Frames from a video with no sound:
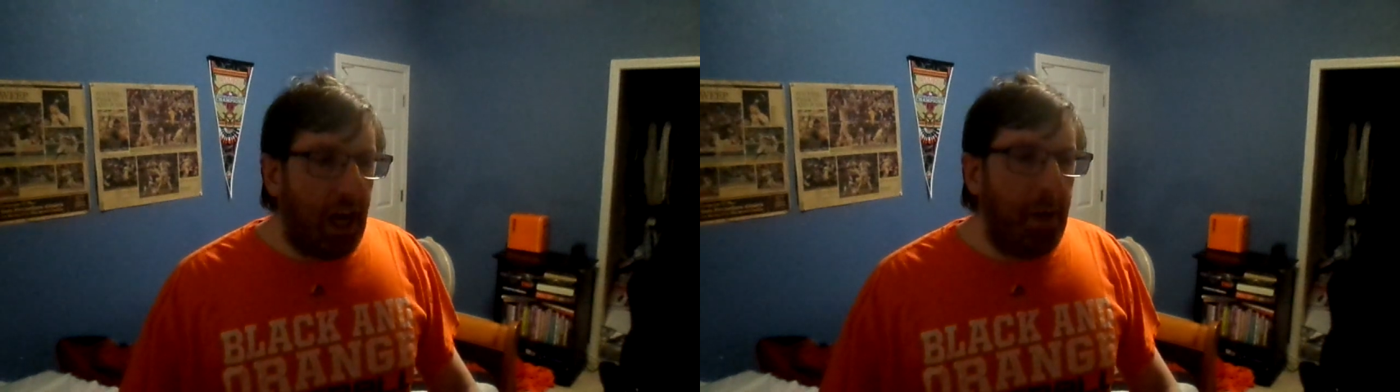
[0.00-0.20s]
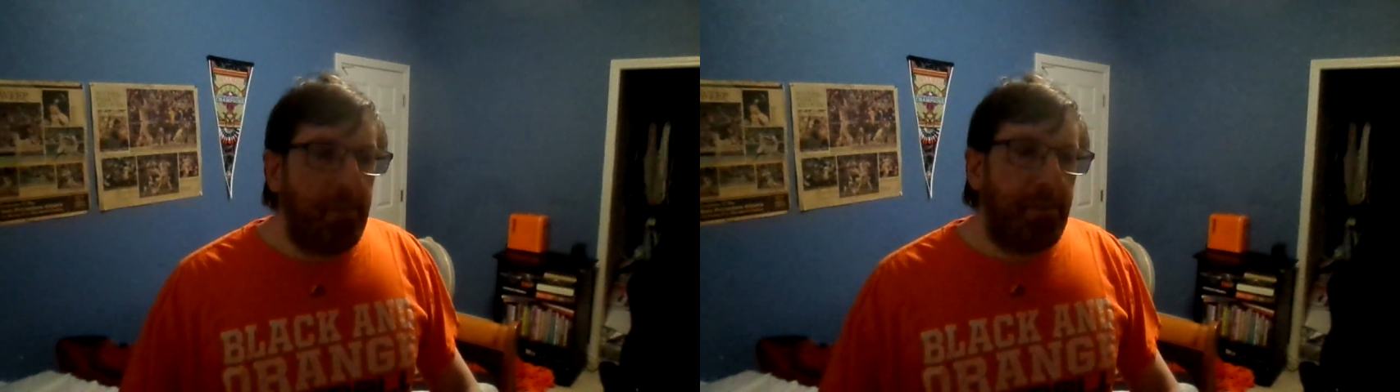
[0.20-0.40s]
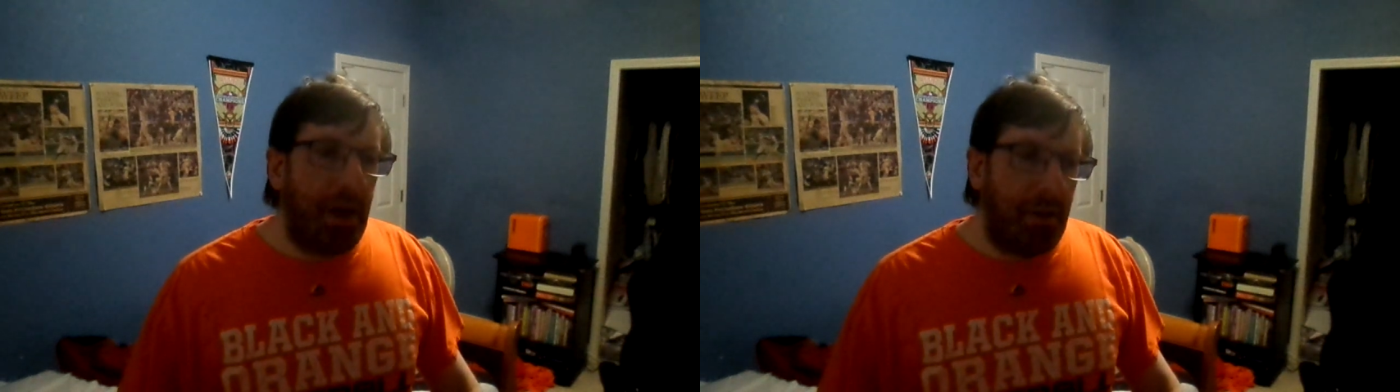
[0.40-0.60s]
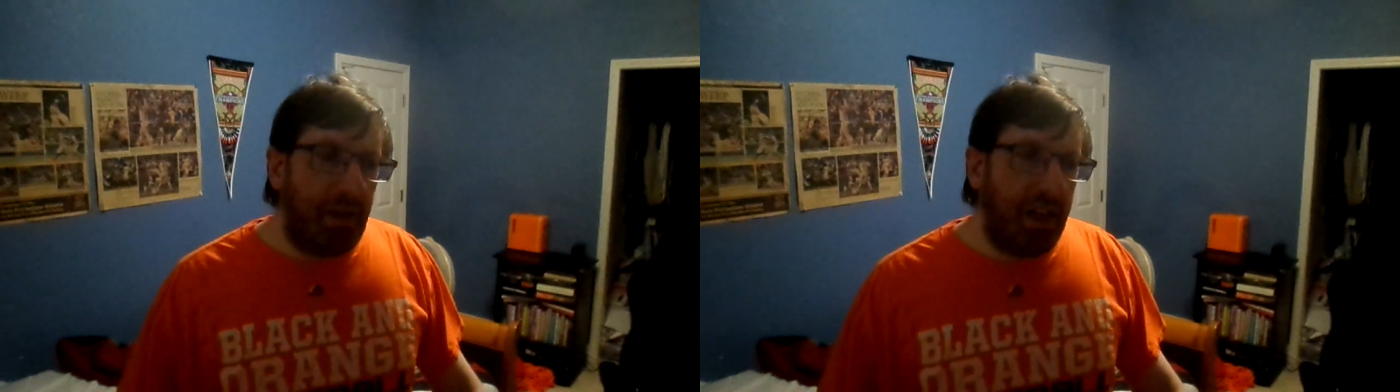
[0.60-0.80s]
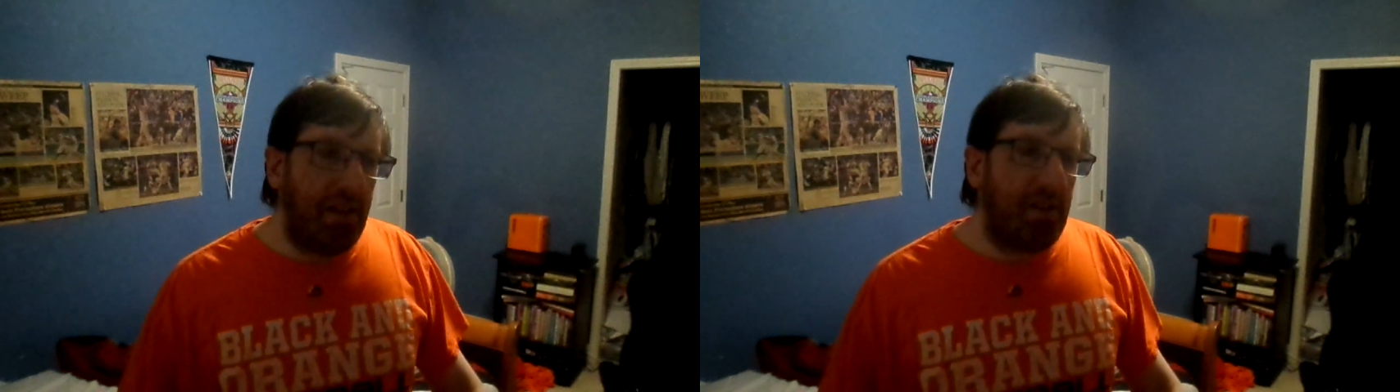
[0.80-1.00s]
I'm I'm
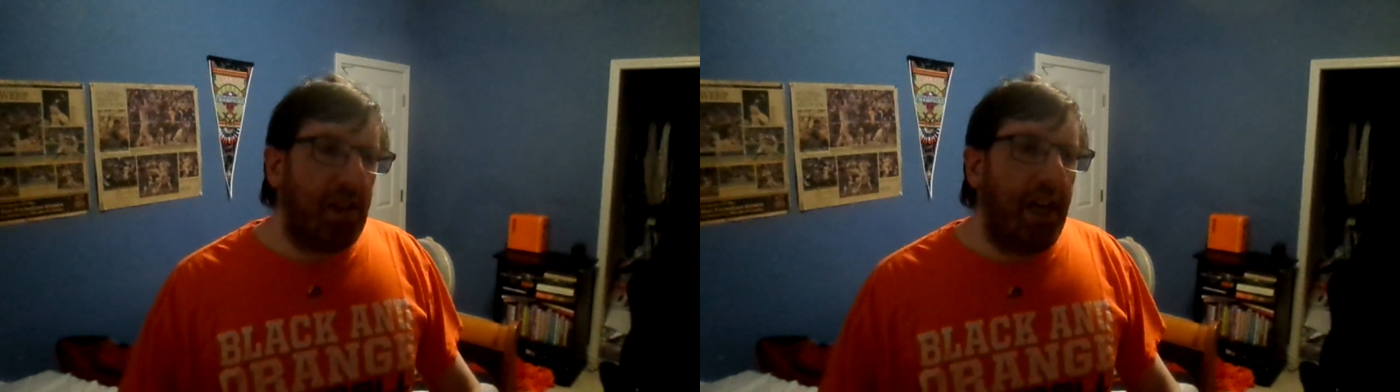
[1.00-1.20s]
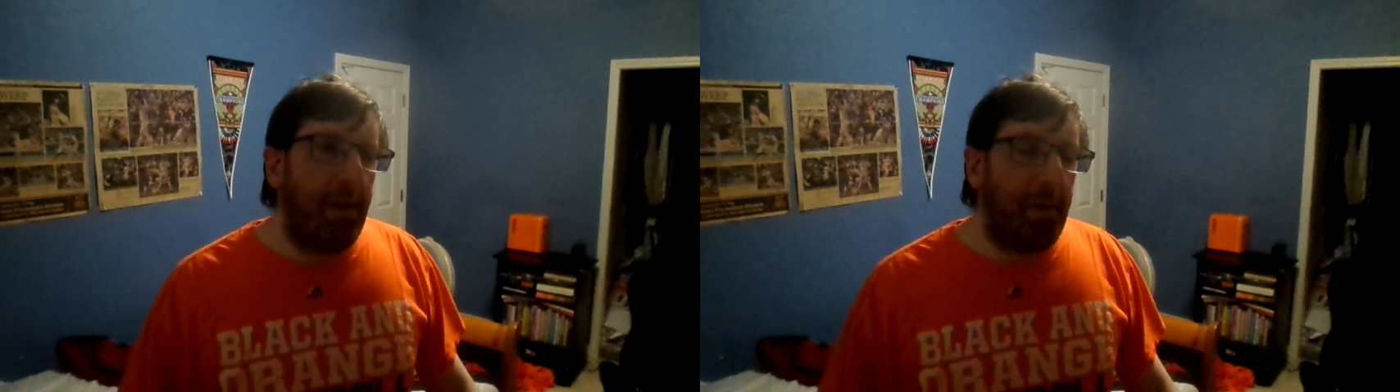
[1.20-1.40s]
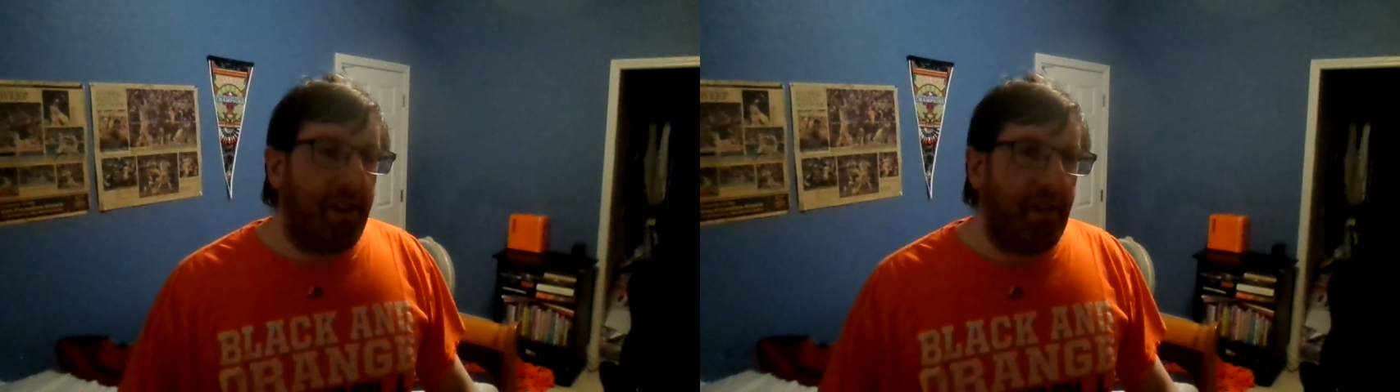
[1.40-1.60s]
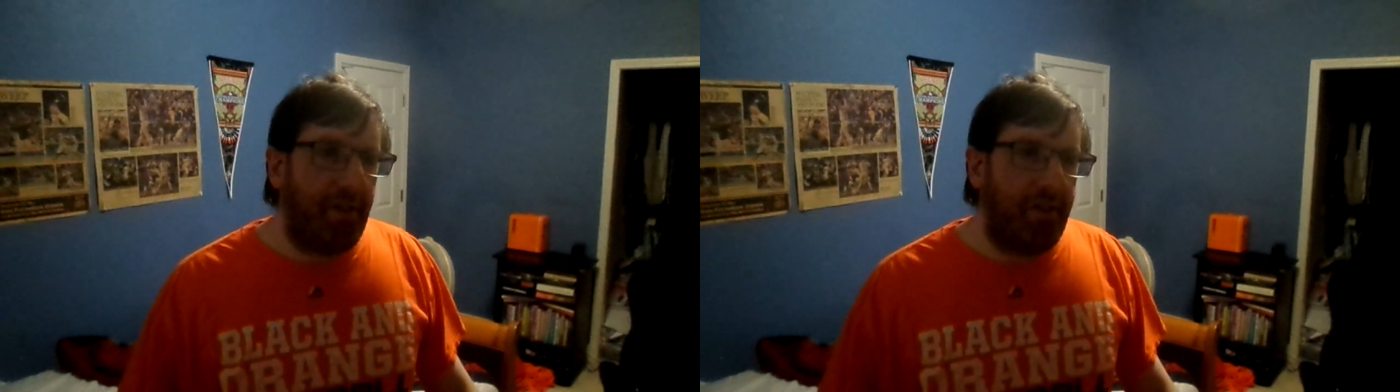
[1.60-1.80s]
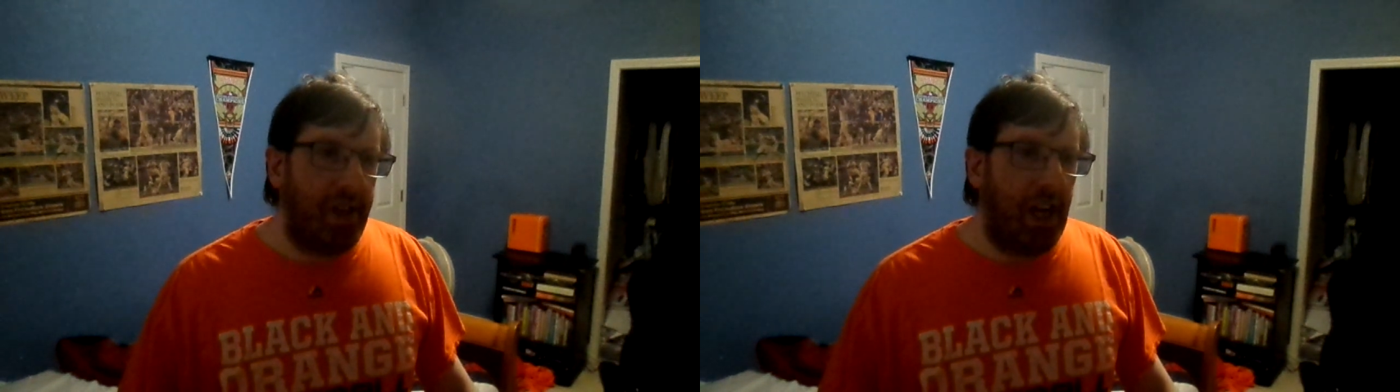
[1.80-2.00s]
getting a little ahead of
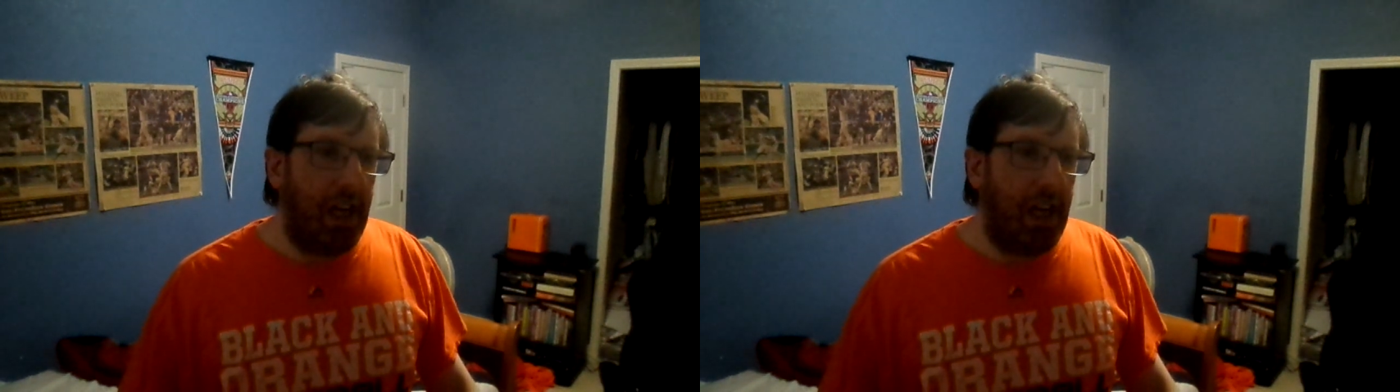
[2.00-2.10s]
myself here.